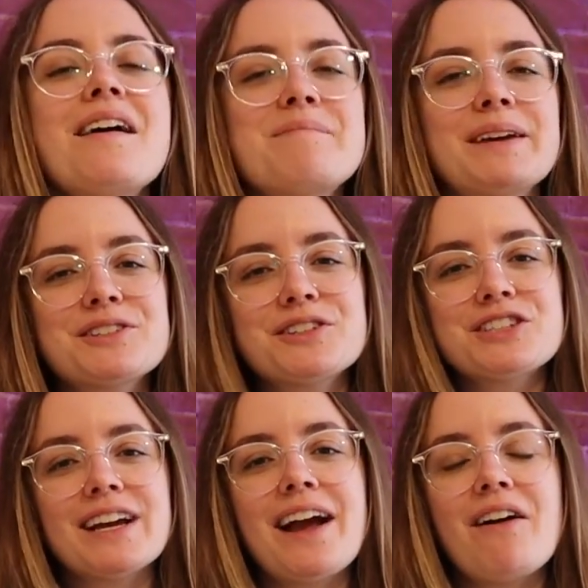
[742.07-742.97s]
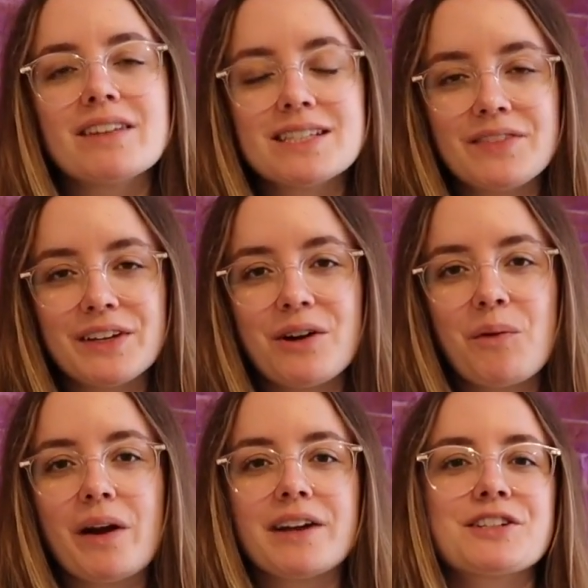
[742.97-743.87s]
make sure to check out this video
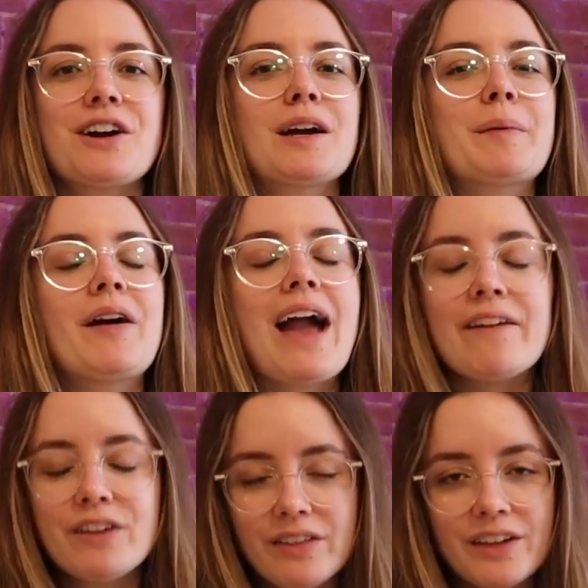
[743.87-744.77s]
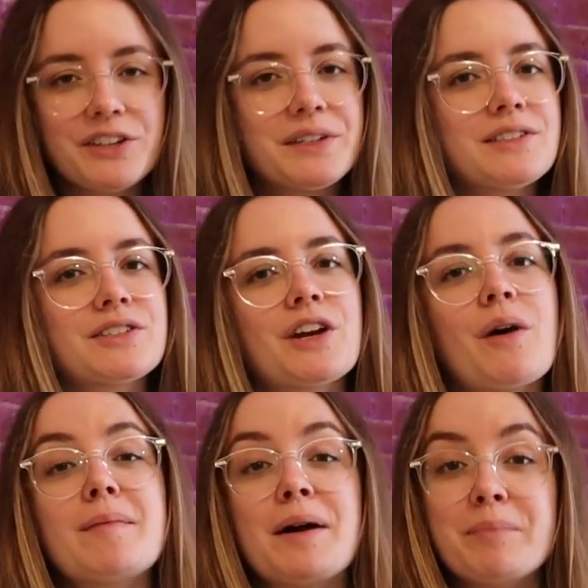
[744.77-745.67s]
where I talk about everything you need to know
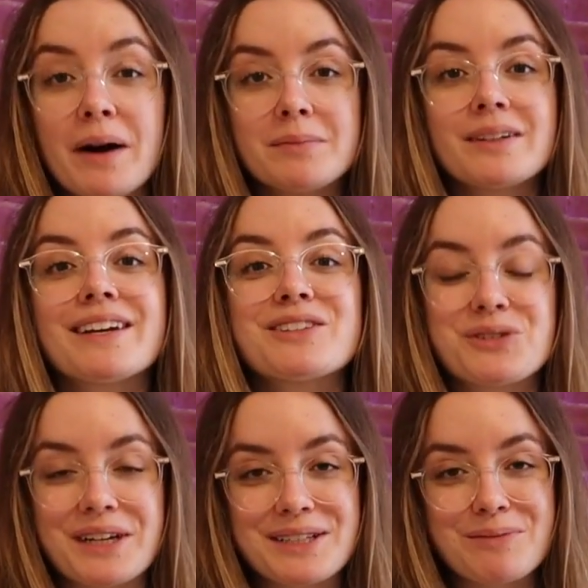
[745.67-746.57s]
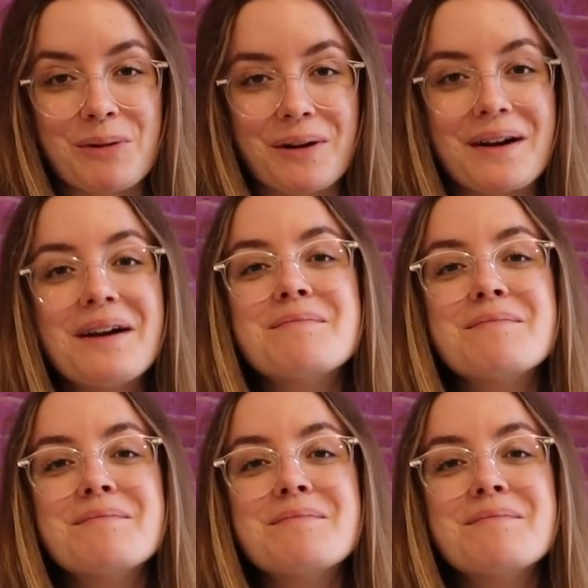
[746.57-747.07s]
about public transport.